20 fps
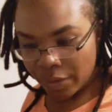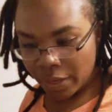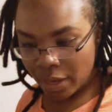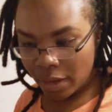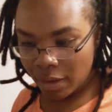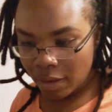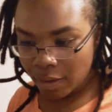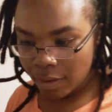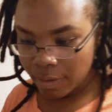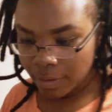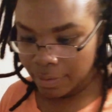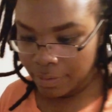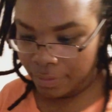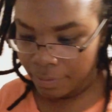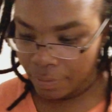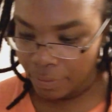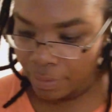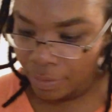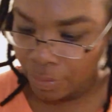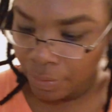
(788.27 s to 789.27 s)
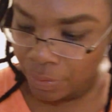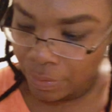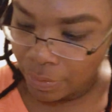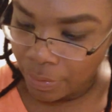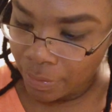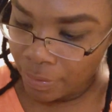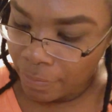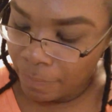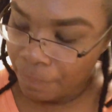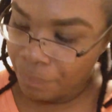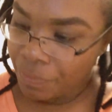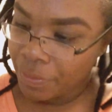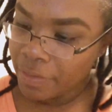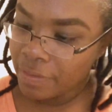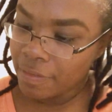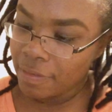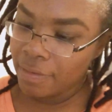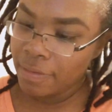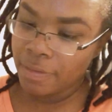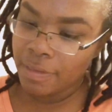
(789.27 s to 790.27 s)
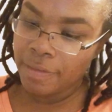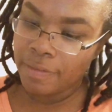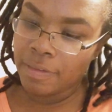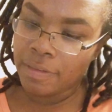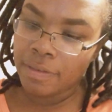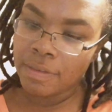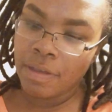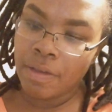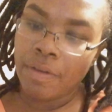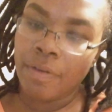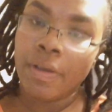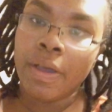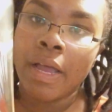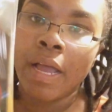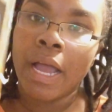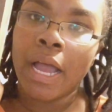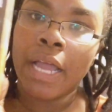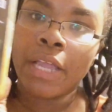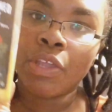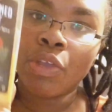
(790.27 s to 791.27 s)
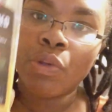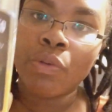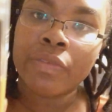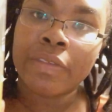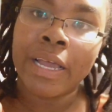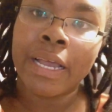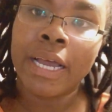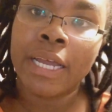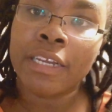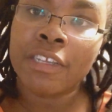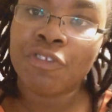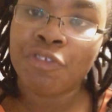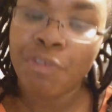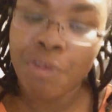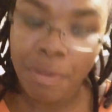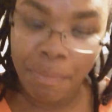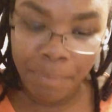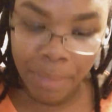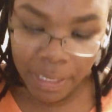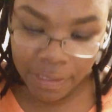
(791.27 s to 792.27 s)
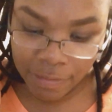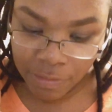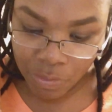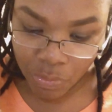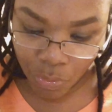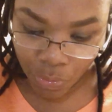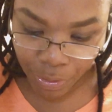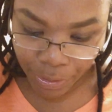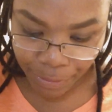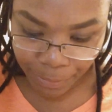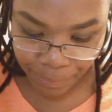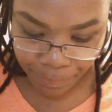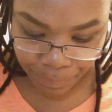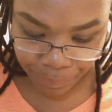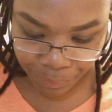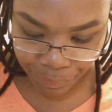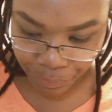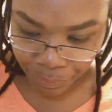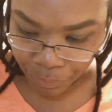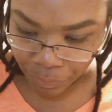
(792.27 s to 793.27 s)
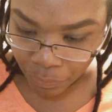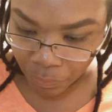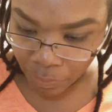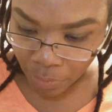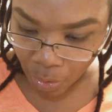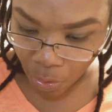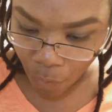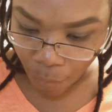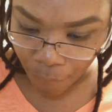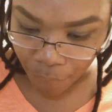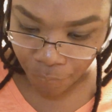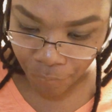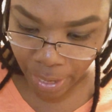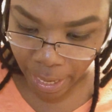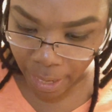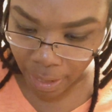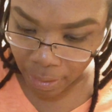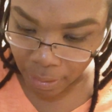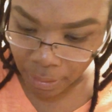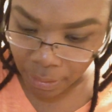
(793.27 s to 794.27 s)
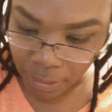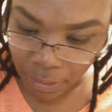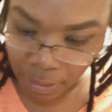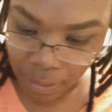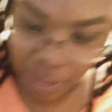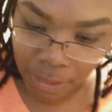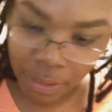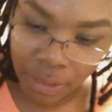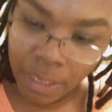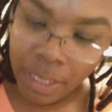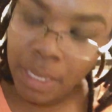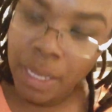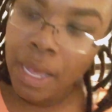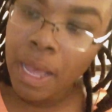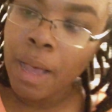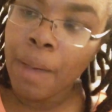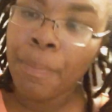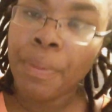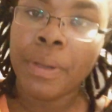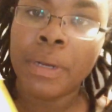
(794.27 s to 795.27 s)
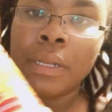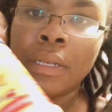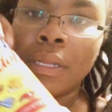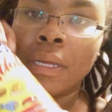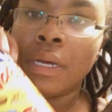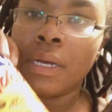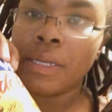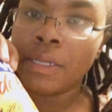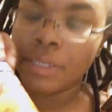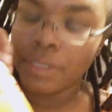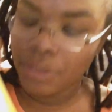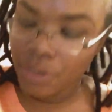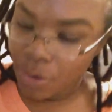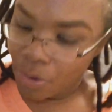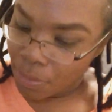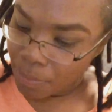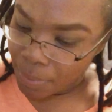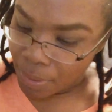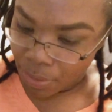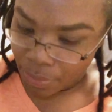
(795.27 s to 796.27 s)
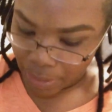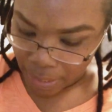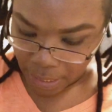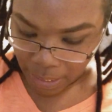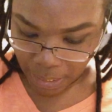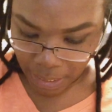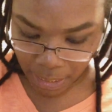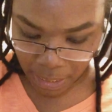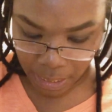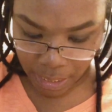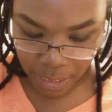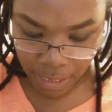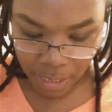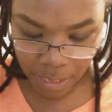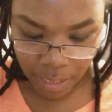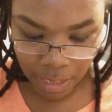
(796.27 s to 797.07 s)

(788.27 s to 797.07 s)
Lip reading: y'all. This is the seasoned salt I use. I got this from the meat store on Fowler. I'll put a little adobo in it.